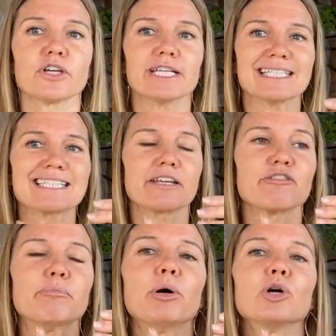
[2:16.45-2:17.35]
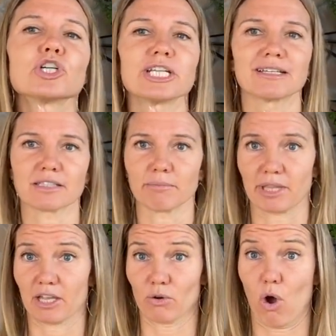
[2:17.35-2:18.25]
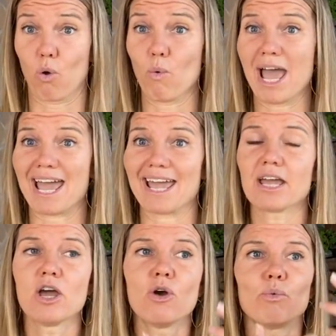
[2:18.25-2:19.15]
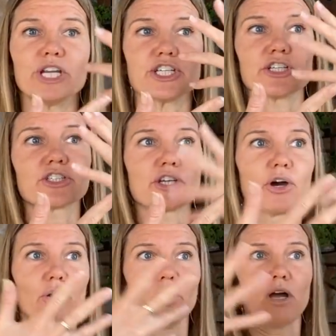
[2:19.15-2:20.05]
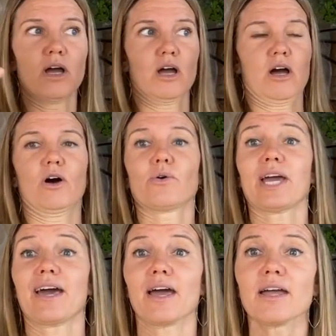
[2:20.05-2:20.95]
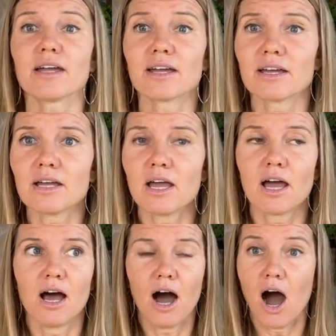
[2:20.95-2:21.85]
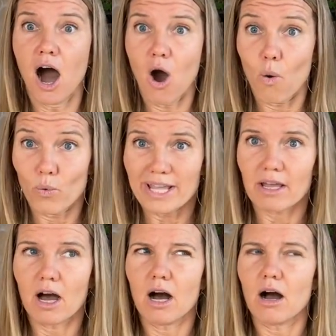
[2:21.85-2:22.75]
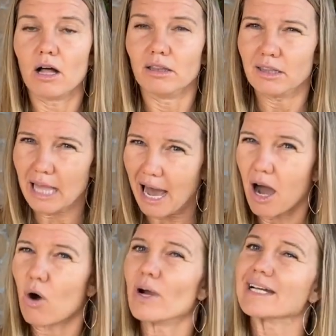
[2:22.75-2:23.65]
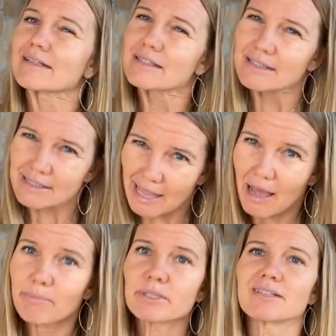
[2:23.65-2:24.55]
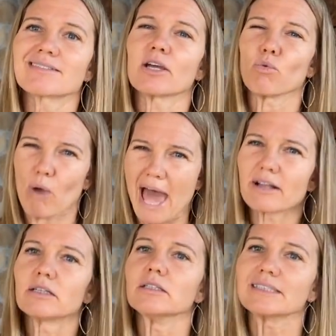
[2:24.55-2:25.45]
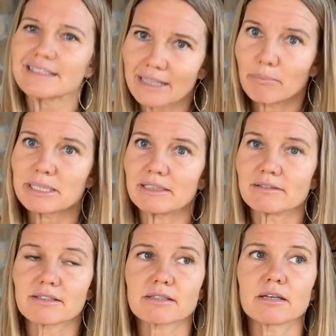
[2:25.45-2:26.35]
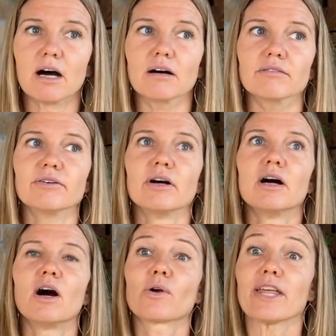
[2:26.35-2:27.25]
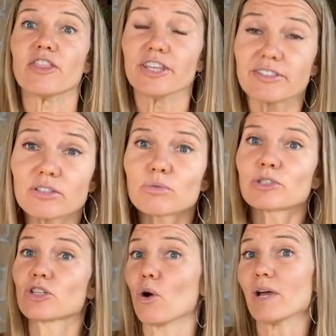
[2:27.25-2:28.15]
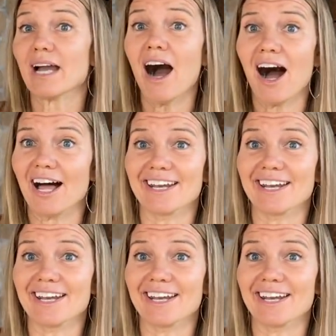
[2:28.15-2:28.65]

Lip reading: Instead of pushing something away, we just go, okay, we accept, it's like radical acceptance of, okay, this is what's going on.